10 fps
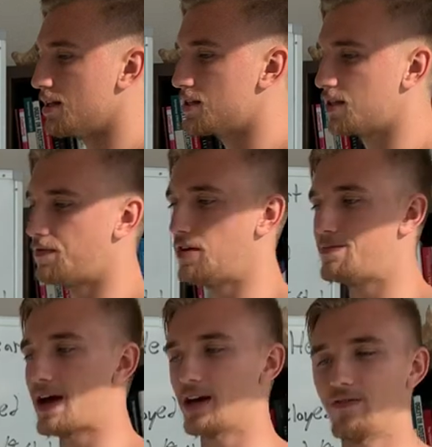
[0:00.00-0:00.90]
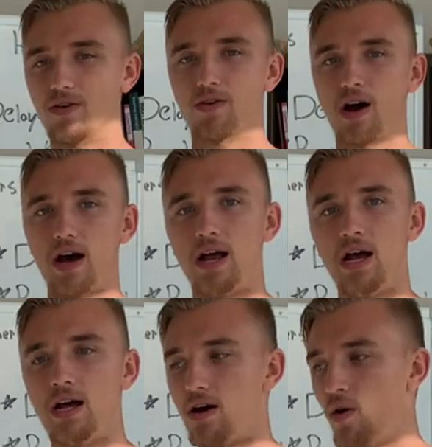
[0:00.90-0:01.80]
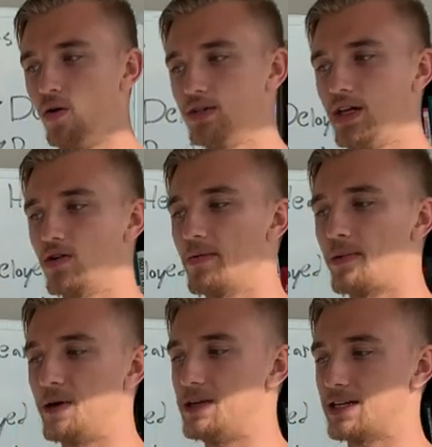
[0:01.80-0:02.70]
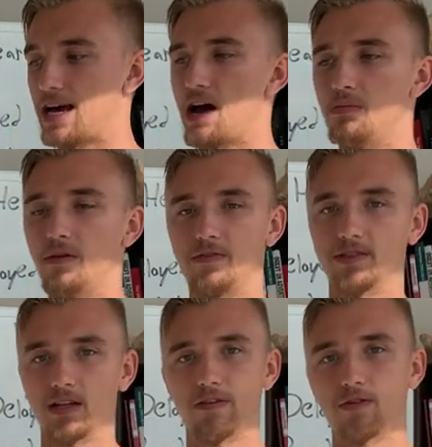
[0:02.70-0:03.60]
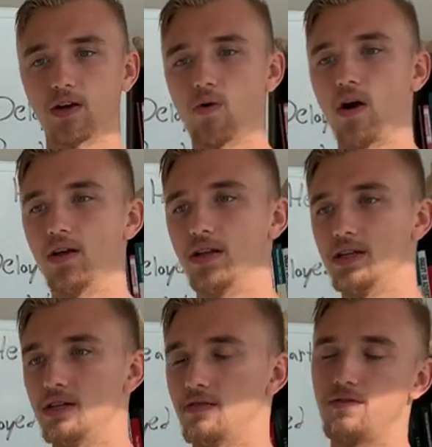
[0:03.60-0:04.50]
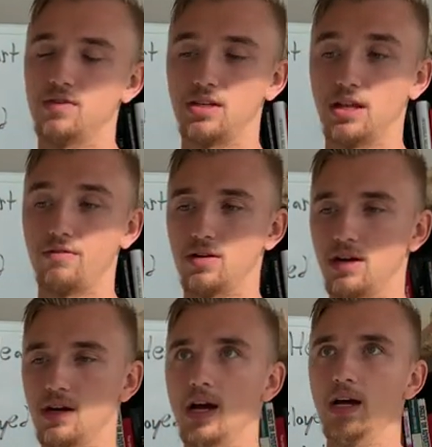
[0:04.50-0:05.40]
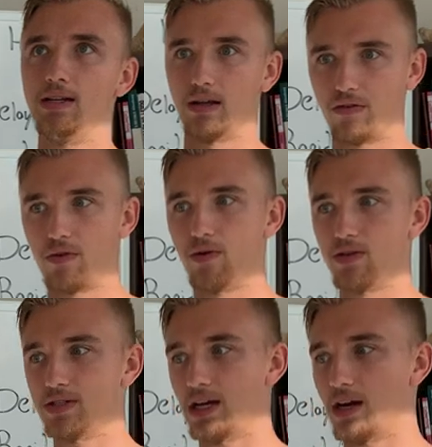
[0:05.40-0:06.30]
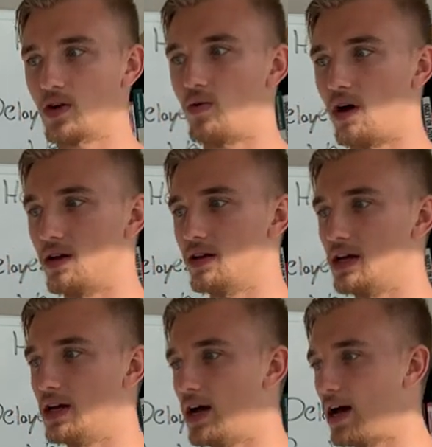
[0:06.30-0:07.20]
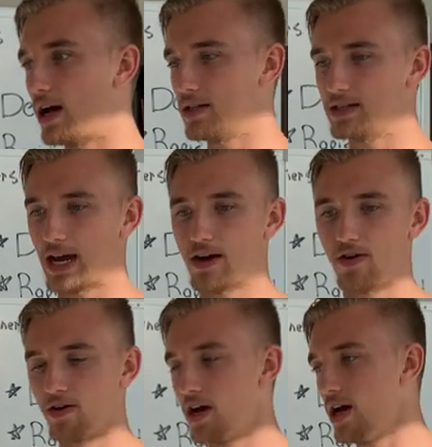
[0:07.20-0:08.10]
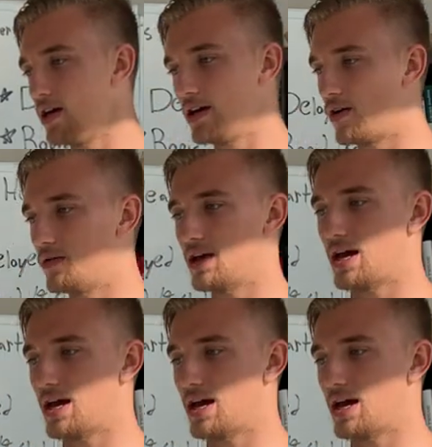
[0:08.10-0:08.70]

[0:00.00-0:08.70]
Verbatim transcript: instant feedback. If you're not holding your employees accountable for delivering quality, for delivering deliverables in a quality uh, standard, you know,